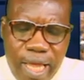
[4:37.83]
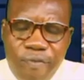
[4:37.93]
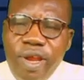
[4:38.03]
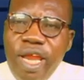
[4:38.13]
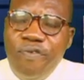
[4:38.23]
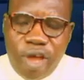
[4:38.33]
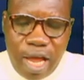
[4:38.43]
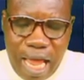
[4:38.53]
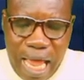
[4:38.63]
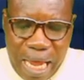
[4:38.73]
even if you
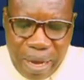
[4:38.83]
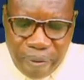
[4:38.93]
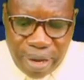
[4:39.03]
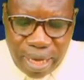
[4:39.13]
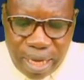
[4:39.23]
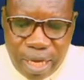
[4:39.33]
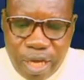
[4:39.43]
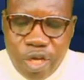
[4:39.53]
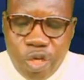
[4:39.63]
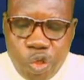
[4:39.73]
are angry,
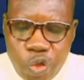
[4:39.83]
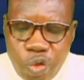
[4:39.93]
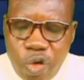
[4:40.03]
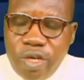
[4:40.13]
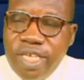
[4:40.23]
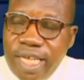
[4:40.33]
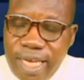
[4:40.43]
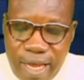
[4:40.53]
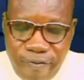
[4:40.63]
do not sin.